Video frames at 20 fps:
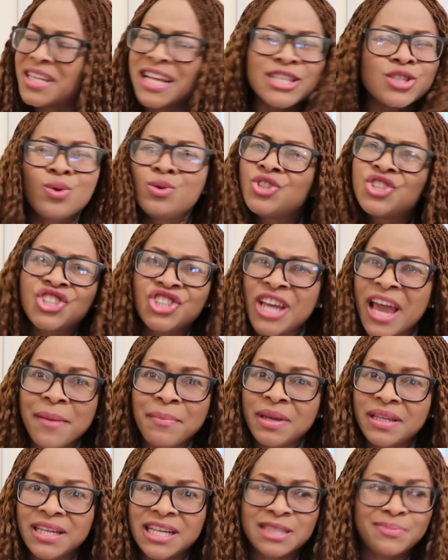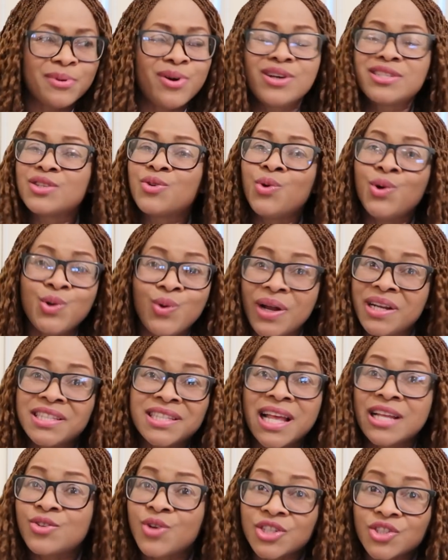There's no shame in it, because good
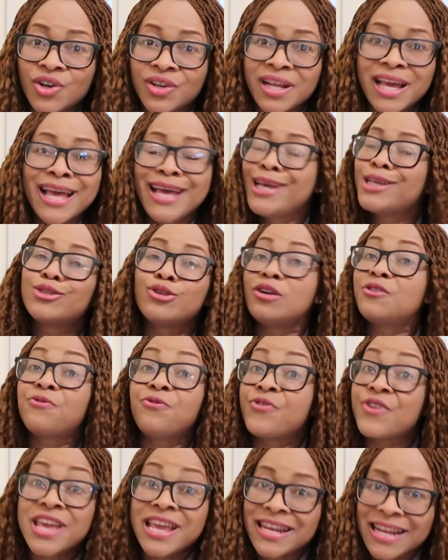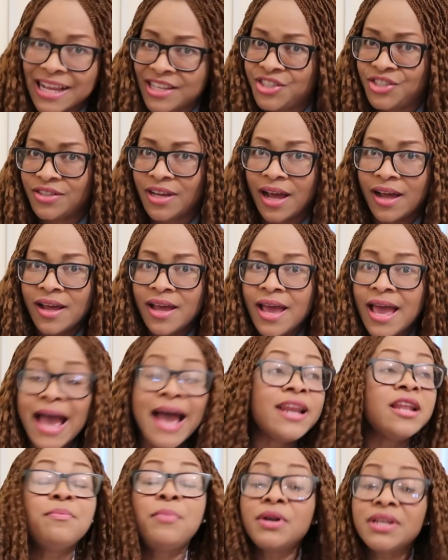quality education is not free in Nigeria.
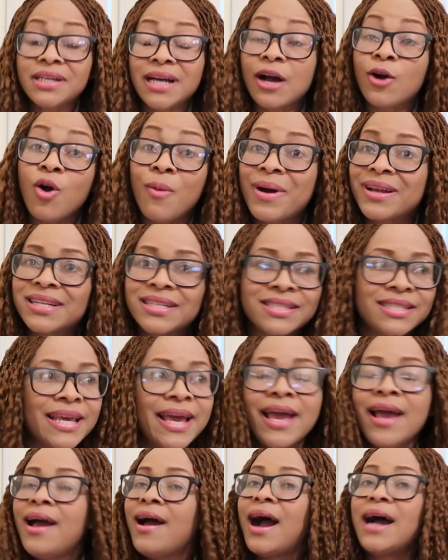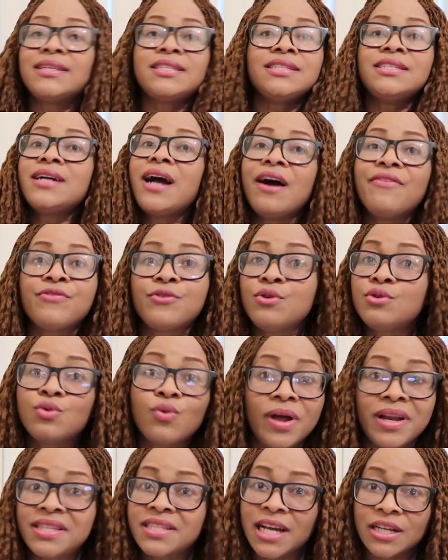Anybody can come out and say, I didn't have good
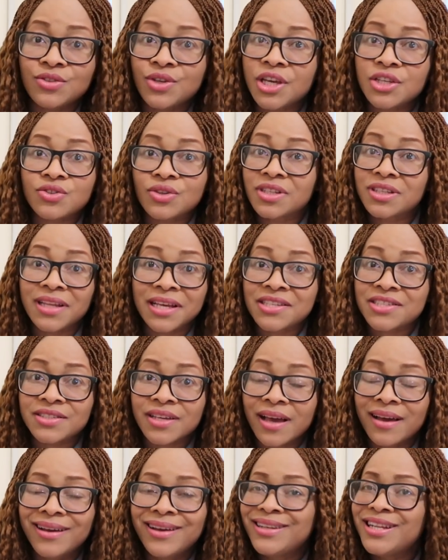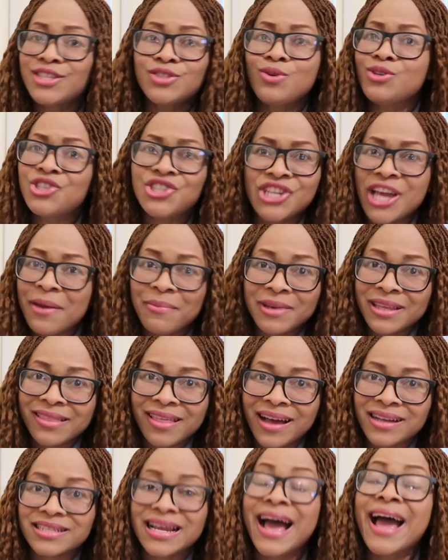quality education in Nigeria. There's no shame in
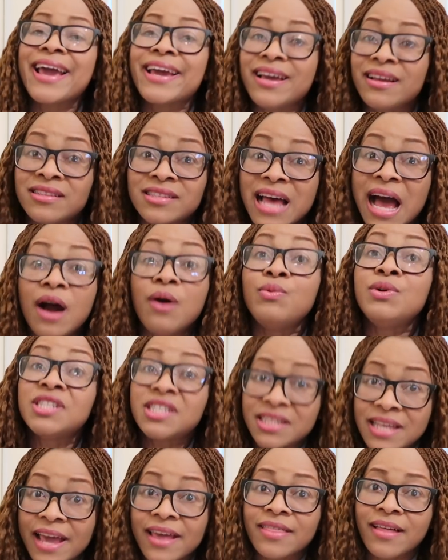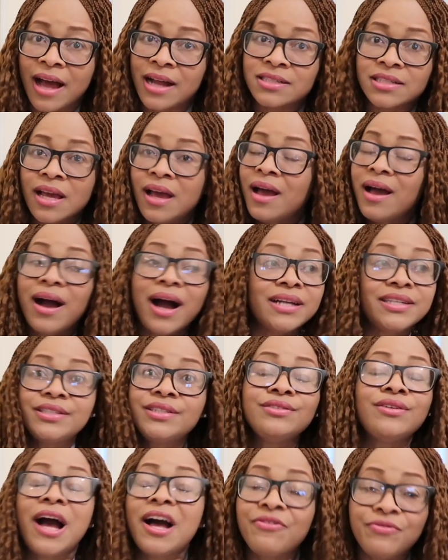that. I would say that I
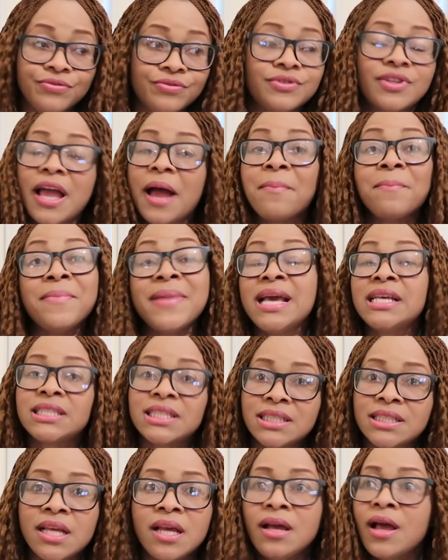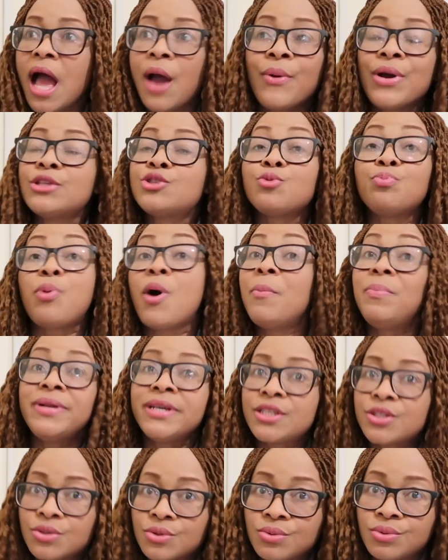didn't have the amazing, I went to
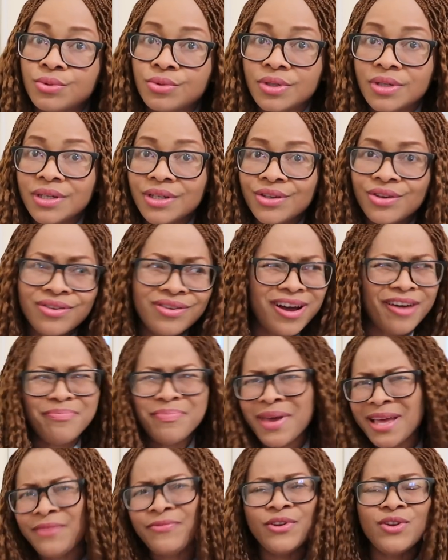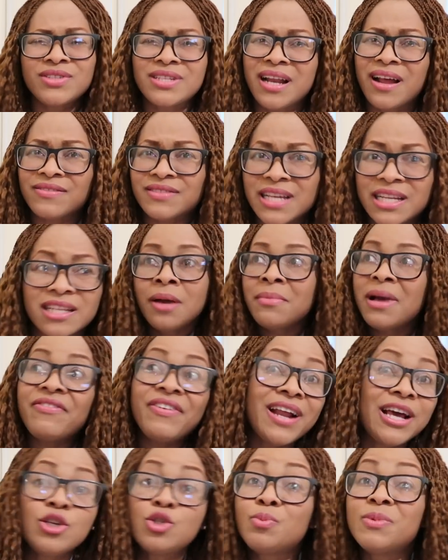public school. You know, I've made videos and I've said it. My
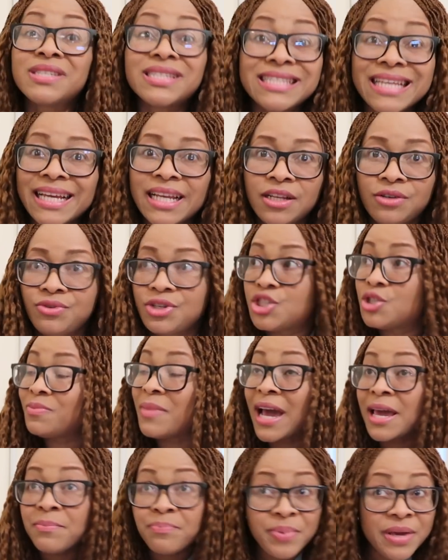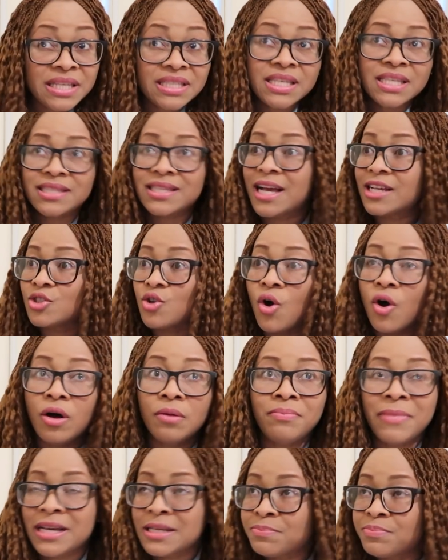brother used to be stinkly rich. My big sisters,
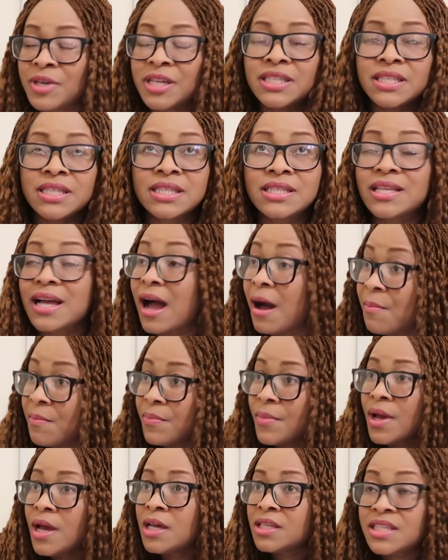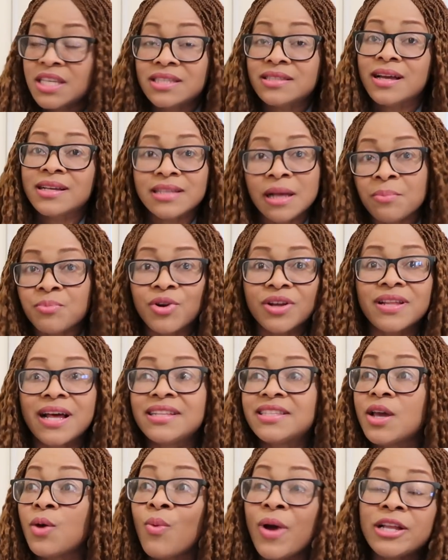or my big sister sisters and
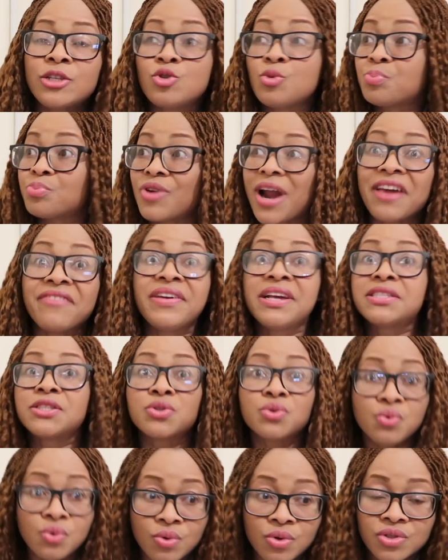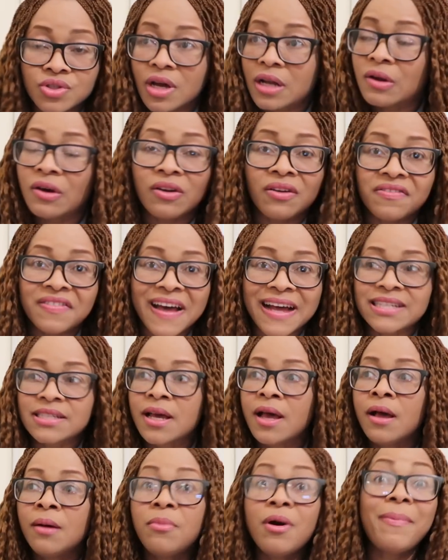brother, they went to private schools and all of that.
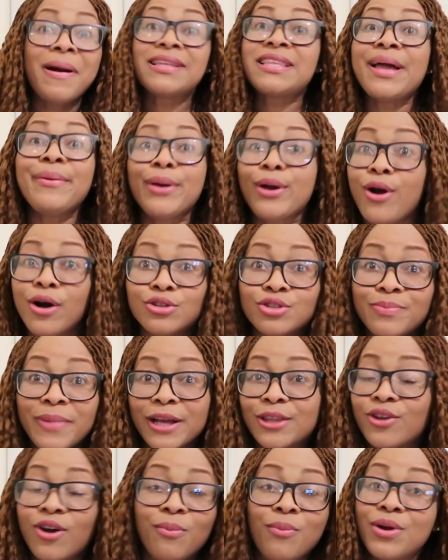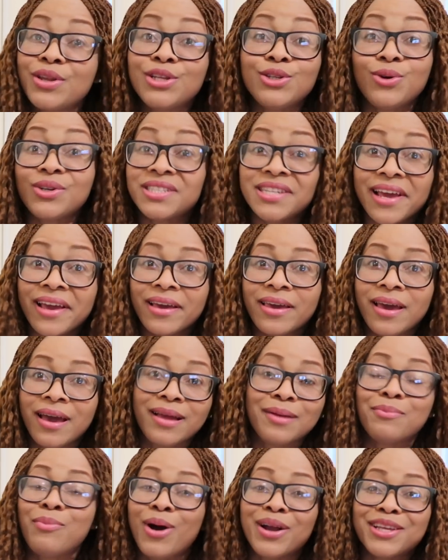But by the time it got to my turn, money no day
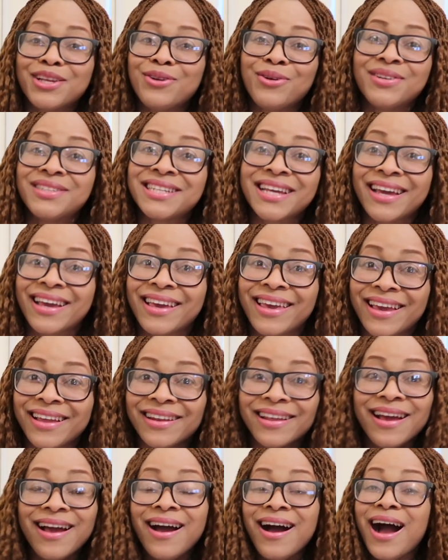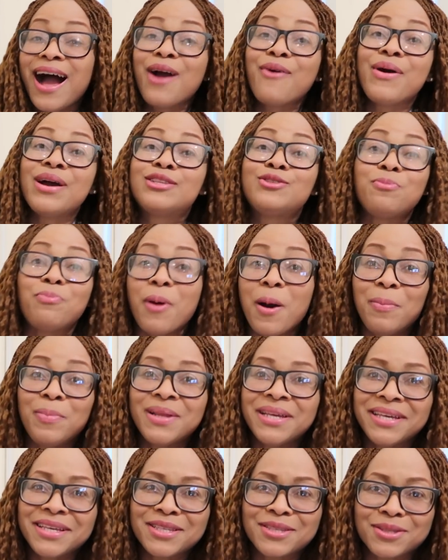again, money no day again. I went to
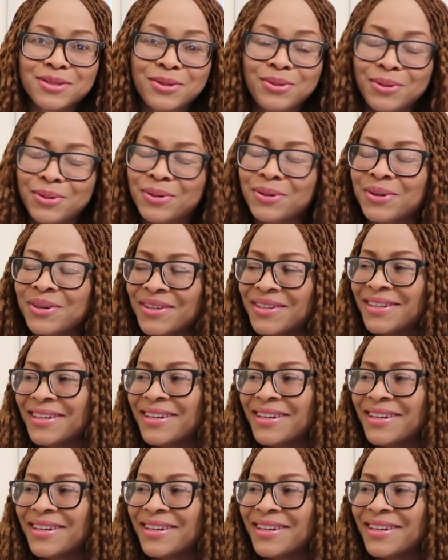public school.